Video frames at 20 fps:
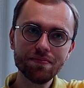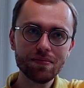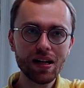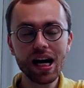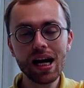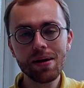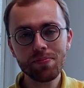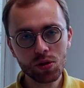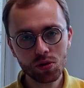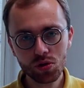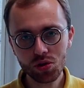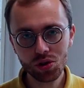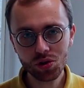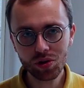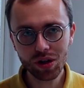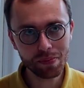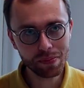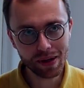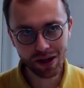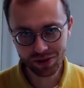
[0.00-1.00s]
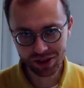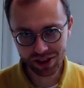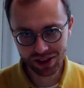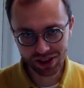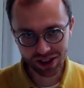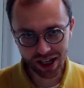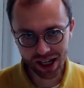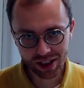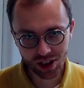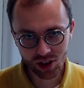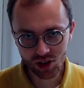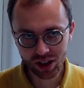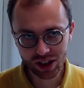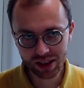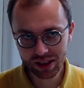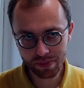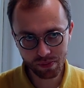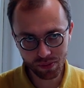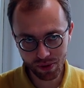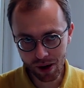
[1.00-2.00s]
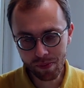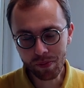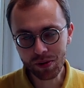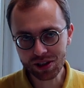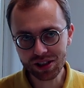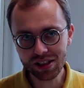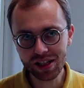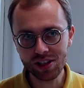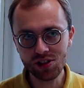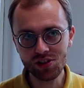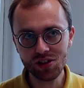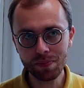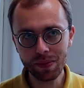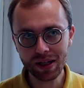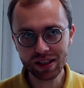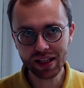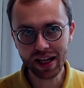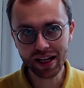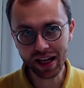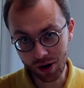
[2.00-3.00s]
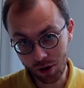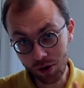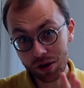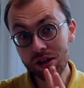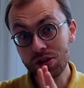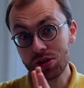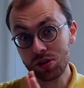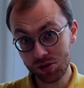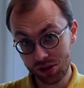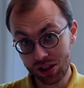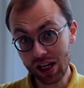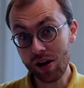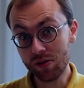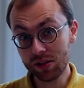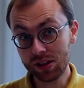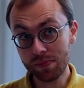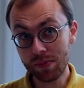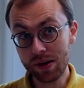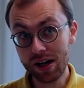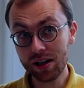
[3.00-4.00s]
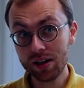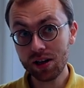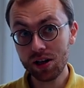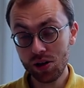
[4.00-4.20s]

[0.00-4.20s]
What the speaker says: I'm not sure about the strategy and the proper strategy, but like according to South Park,